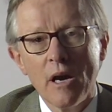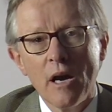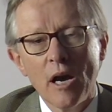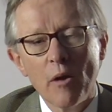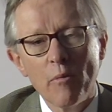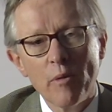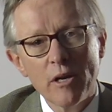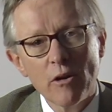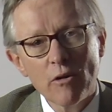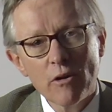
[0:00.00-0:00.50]

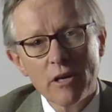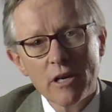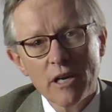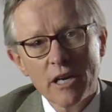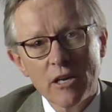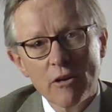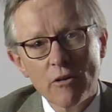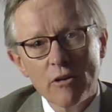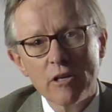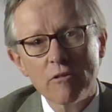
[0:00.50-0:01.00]
And we
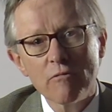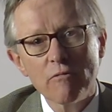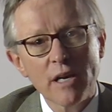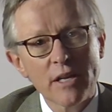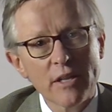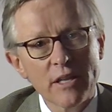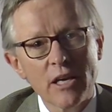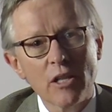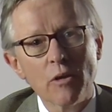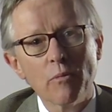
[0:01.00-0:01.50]
can look at it around
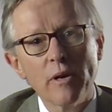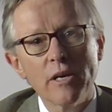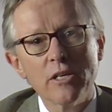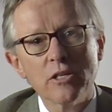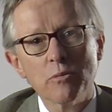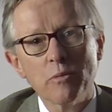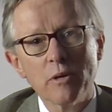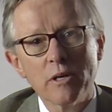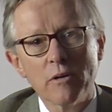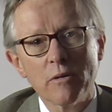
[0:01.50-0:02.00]
the other way
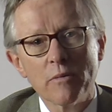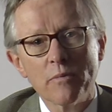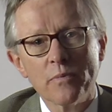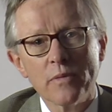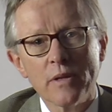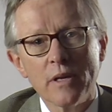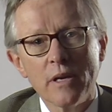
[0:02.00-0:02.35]
as well,